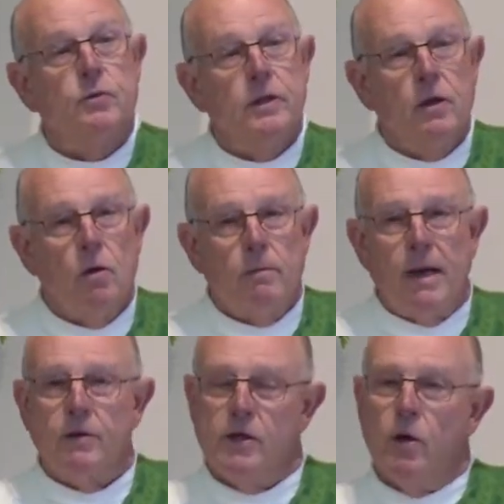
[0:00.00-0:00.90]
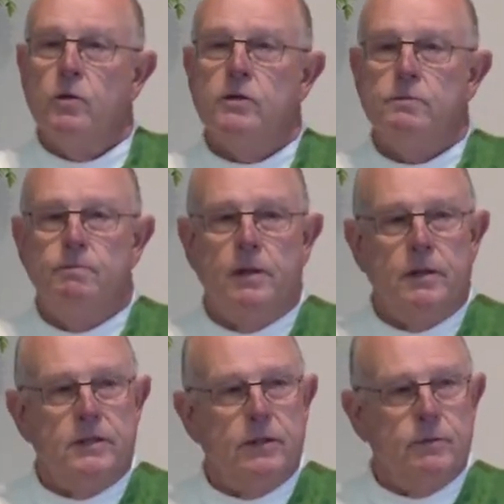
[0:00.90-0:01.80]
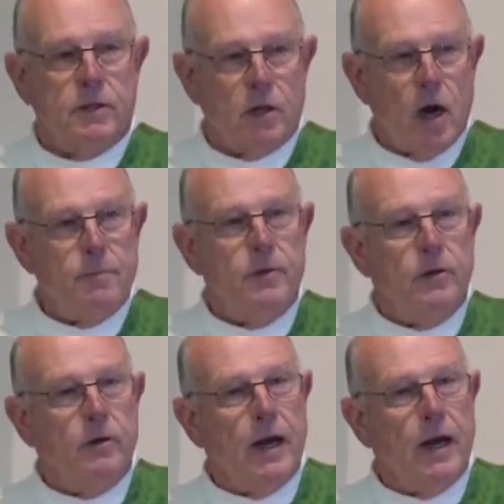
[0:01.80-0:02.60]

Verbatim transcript: would know about yokes because he was a carpenter,